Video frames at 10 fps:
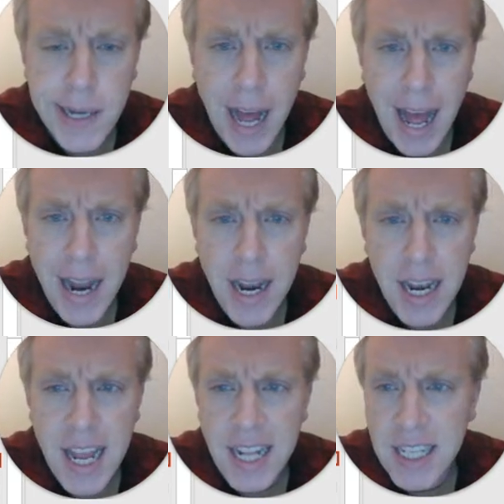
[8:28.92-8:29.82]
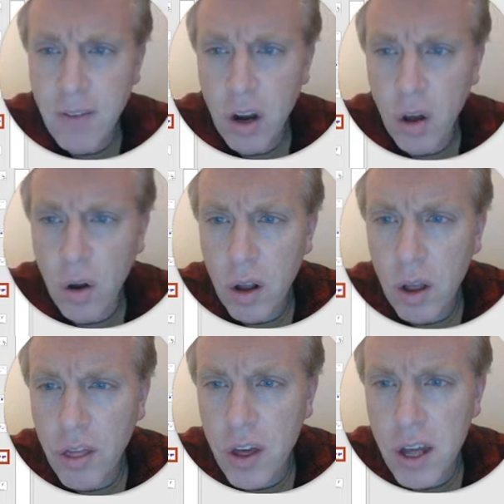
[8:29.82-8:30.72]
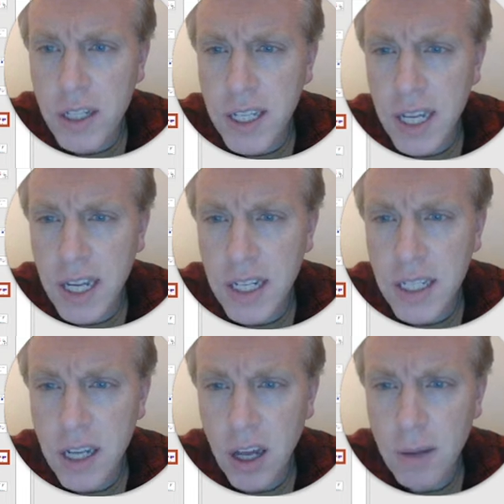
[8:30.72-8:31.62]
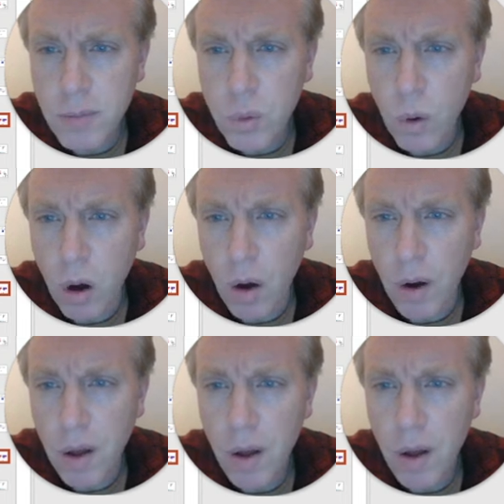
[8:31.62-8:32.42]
And let's have a look. 13 times 1